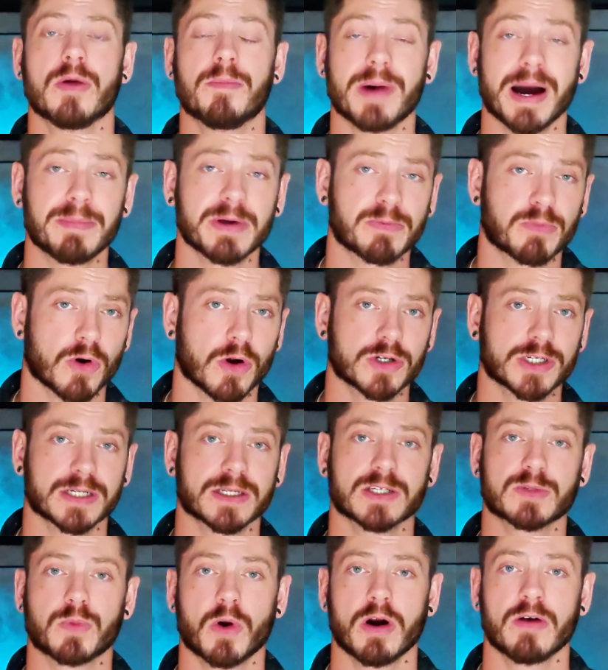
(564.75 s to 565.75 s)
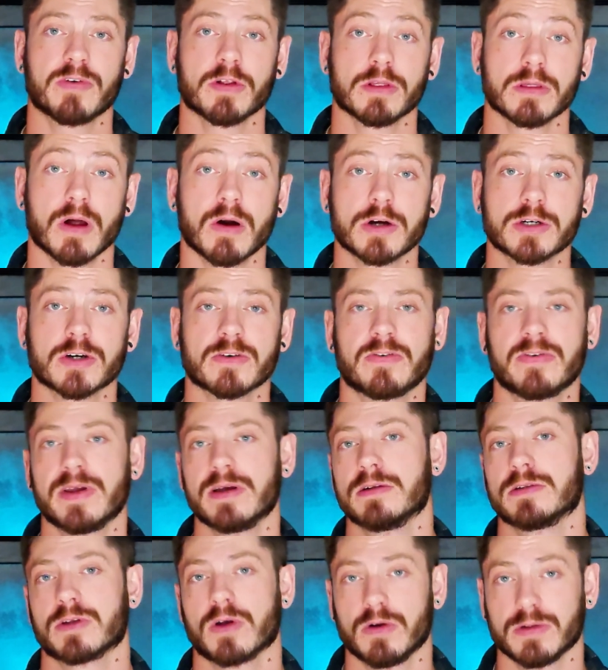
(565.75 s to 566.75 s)
The Mammoth Project is part of a larger
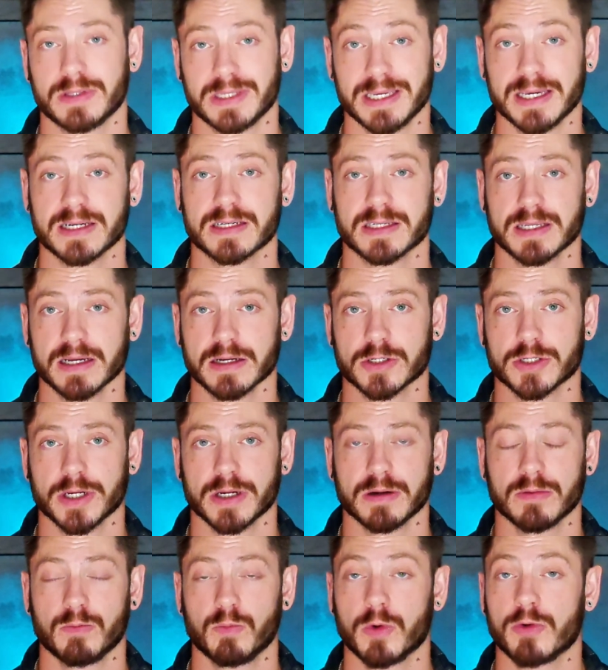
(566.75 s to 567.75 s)
field called De-Extinction,